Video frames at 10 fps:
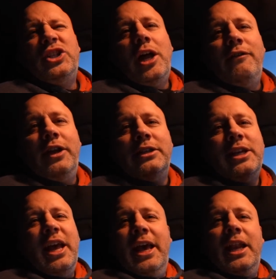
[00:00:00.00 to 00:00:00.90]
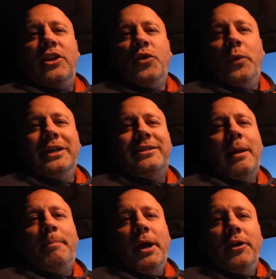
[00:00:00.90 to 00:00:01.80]
thought of it as hitting the
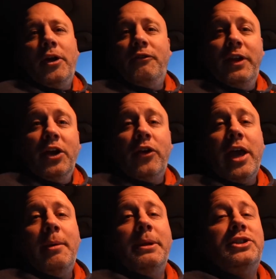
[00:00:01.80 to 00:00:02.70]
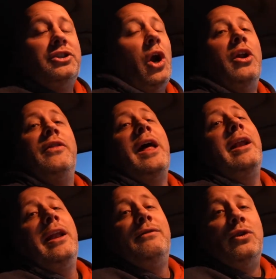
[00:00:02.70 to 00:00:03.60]
reset button on a video game and starting that
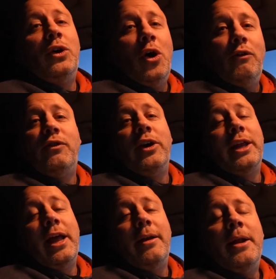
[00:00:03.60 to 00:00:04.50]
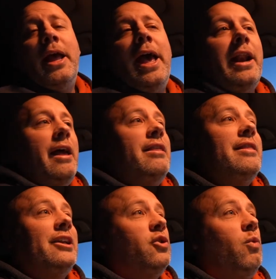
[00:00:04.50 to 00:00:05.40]
level over again. And I think
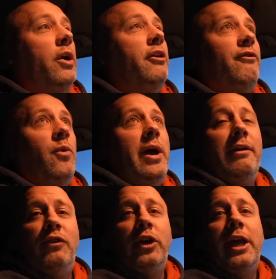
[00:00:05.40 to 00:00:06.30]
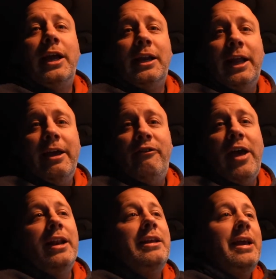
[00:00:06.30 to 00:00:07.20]
that's a wonderful way of looking at life
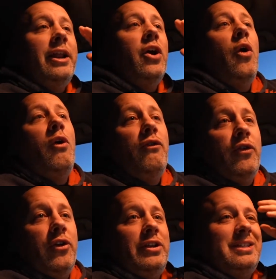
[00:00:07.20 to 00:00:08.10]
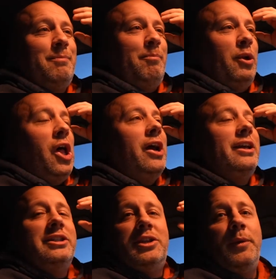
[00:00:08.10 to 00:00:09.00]
and getting over this
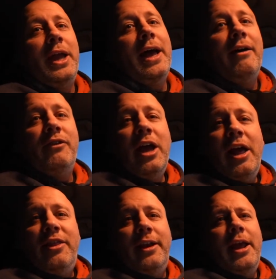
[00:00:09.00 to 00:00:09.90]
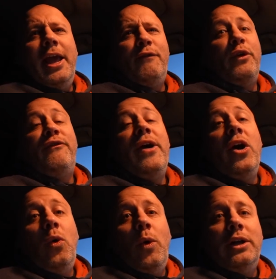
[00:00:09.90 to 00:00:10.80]
blockage that we have that if we
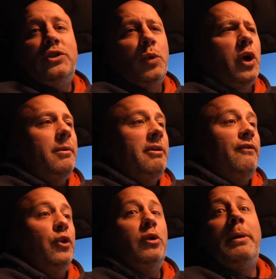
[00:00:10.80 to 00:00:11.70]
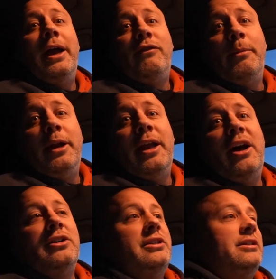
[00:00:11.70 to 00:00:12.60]
fail once, we're going to be viewed by everybody
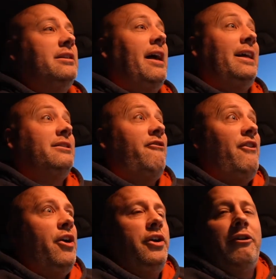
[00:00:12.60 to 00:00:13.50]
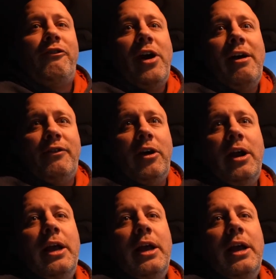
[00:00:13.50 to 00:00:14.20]
else as, as a failure forever